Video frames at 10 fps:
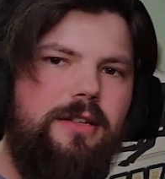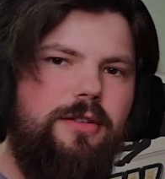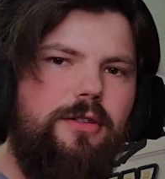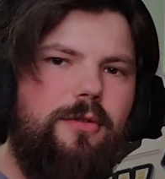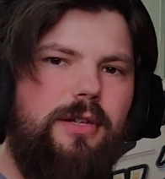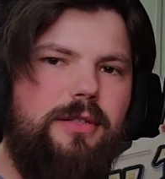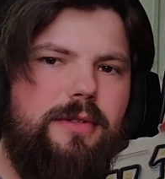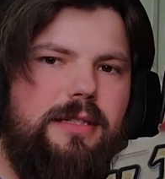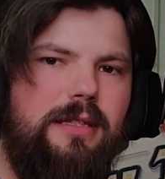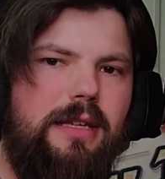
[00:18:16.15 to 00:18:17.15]
and do the quick
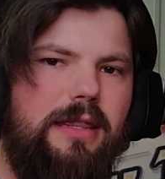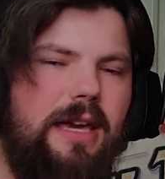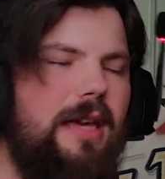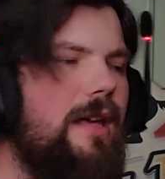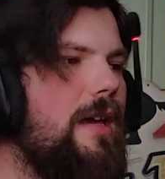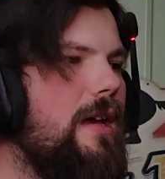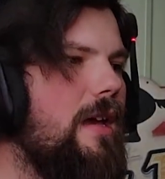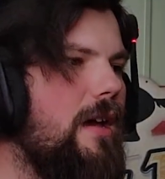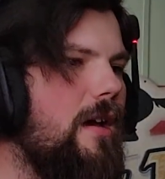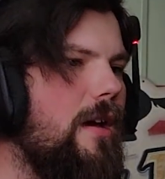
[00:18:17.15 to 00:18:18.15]
twist like that.
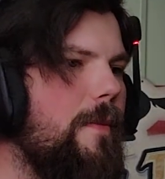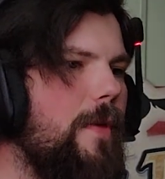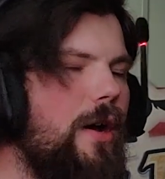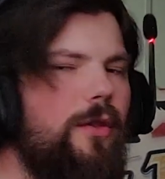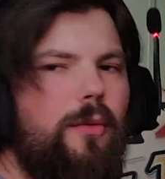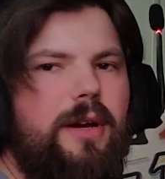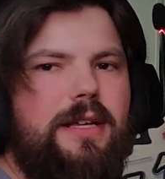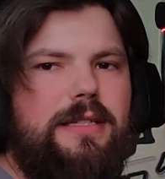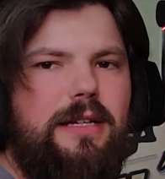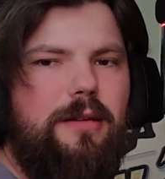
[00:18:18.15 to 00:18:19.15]

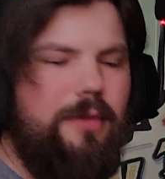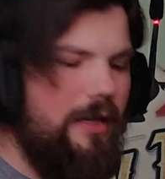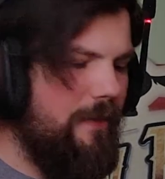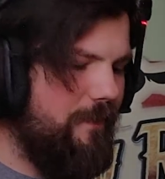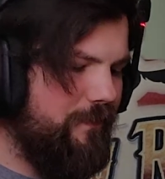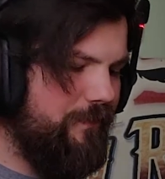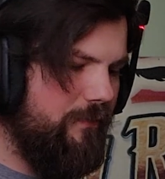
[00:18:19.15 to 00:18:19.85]
Otherwise, it can be